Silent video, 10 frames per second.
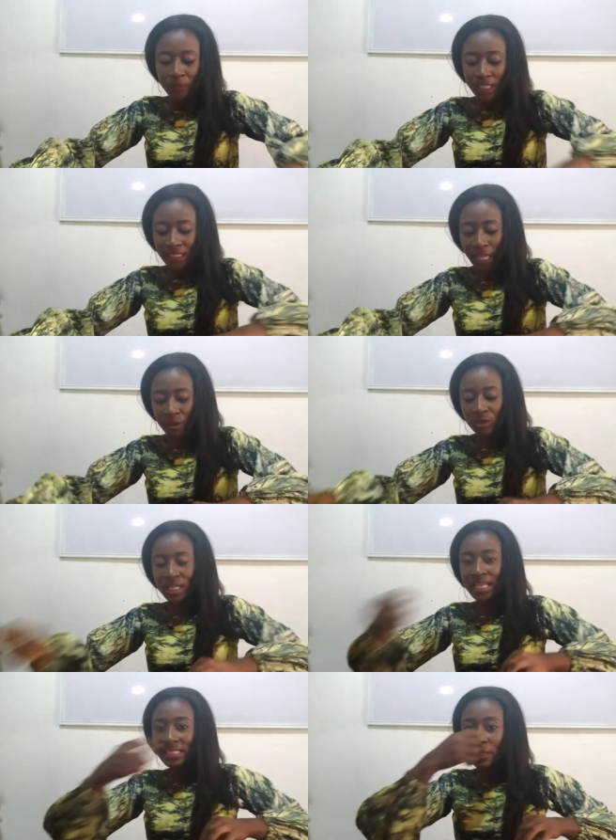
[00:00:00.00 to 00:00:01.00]
now so
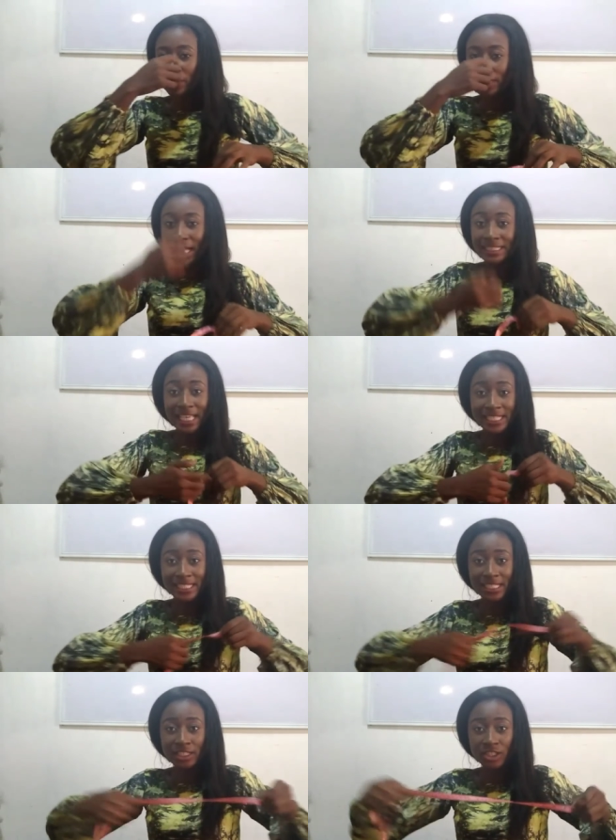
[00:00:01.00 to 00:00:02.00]
let's say we said
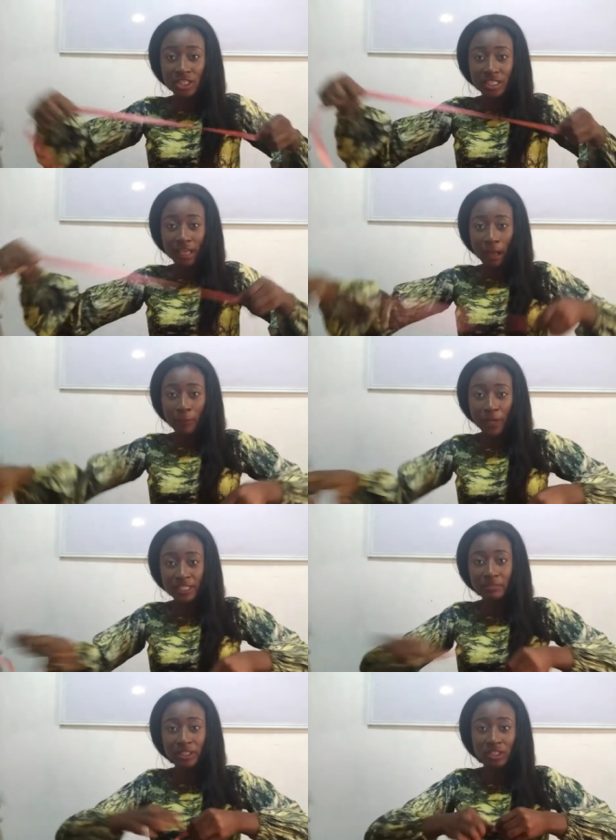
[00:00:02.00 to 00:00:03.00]
18 inches is our
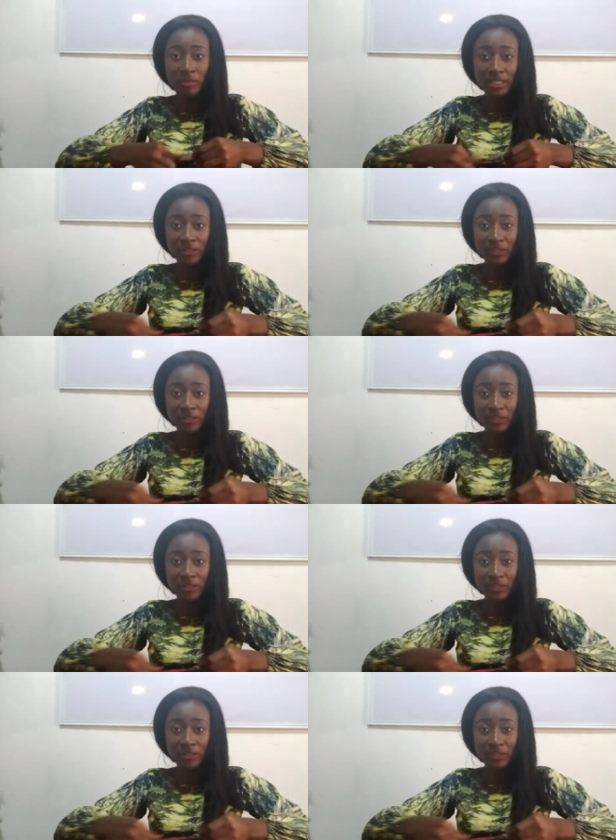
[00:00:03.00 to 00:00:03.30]
bust measurement